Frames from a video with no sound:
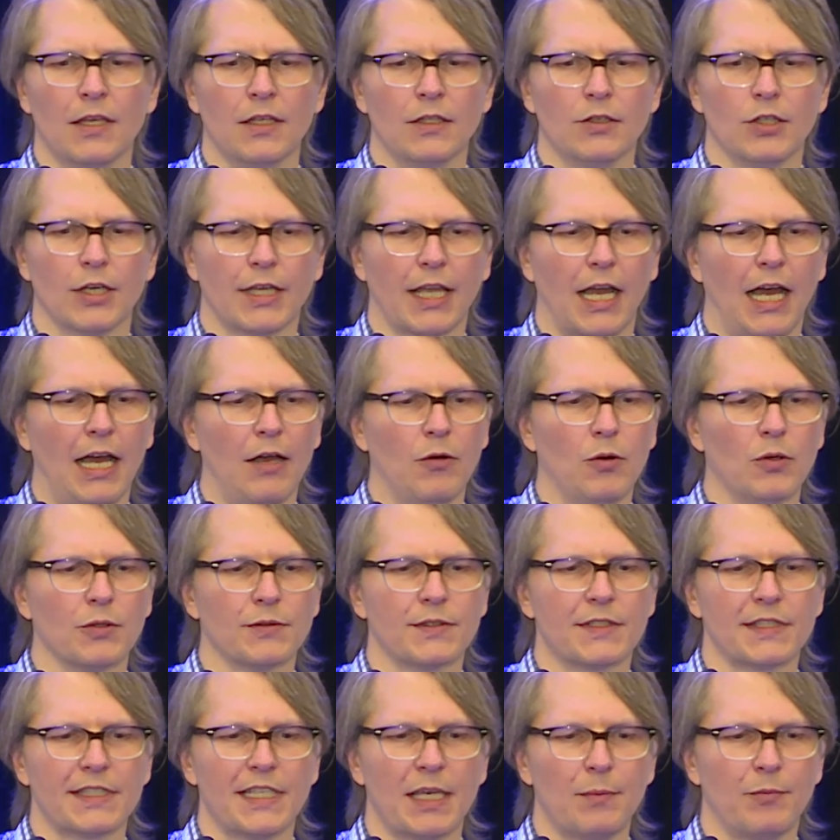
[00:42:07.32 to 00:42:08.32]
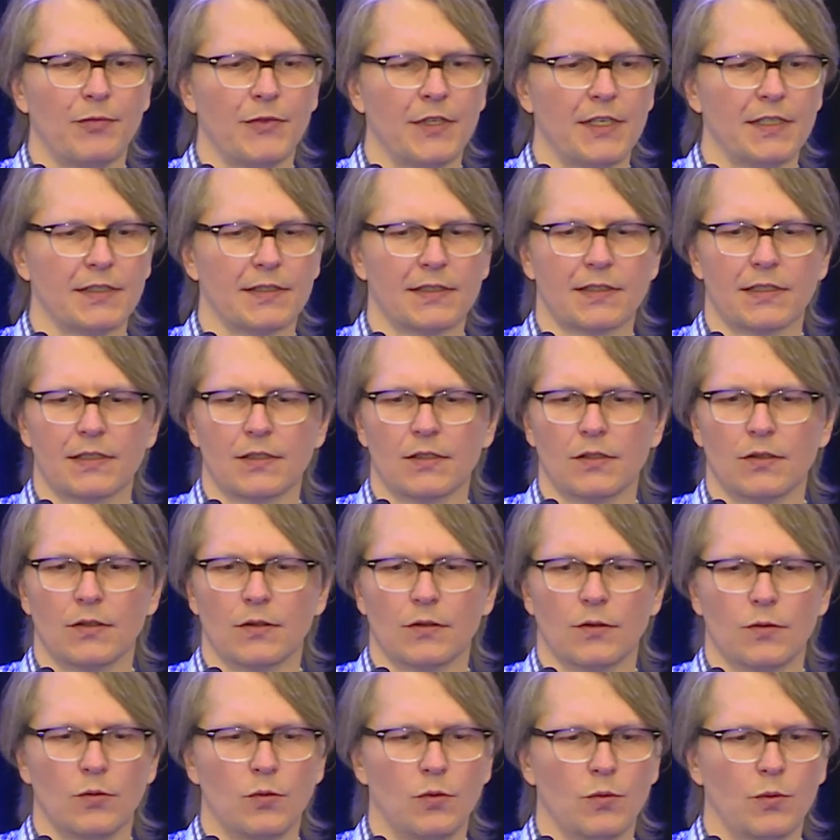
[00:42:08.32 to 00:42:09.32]
look, I will skip these
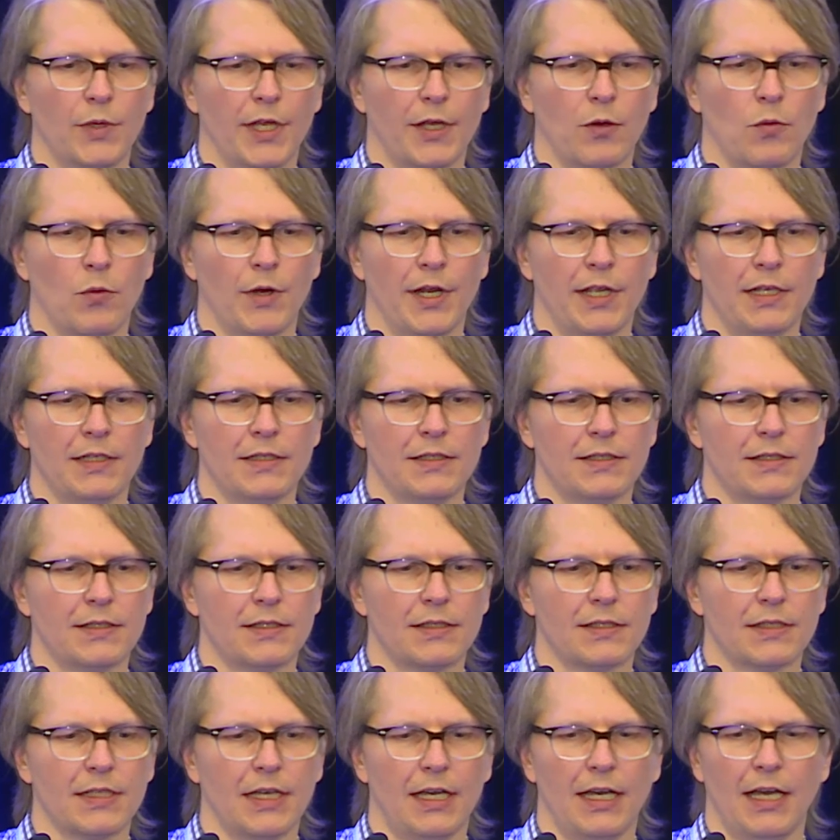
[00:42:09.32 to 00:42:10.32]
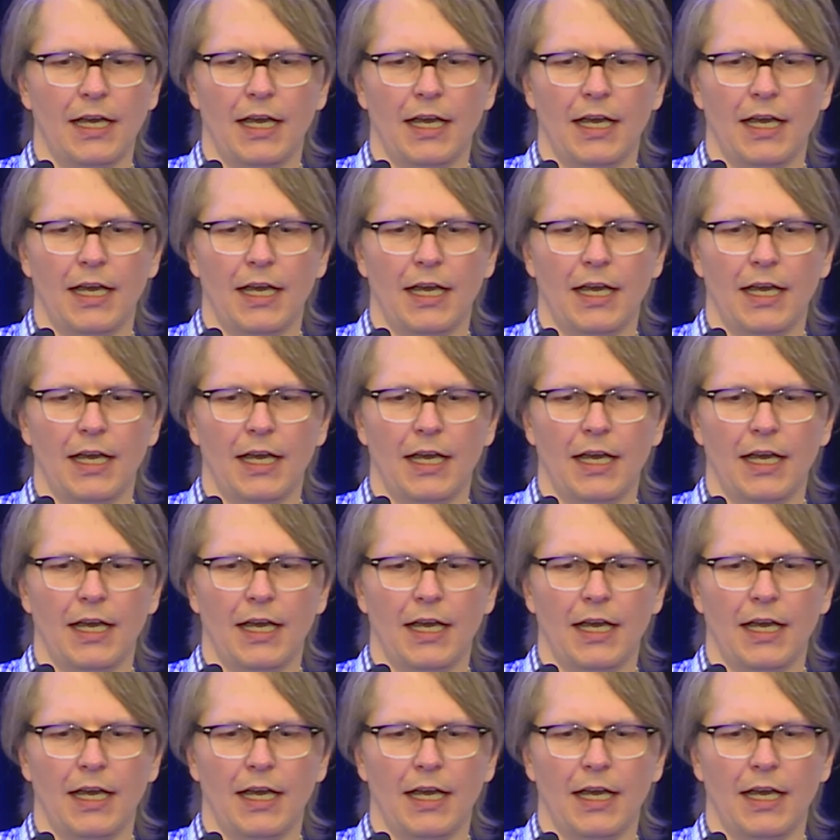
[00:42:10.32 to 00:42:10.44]
quick wins.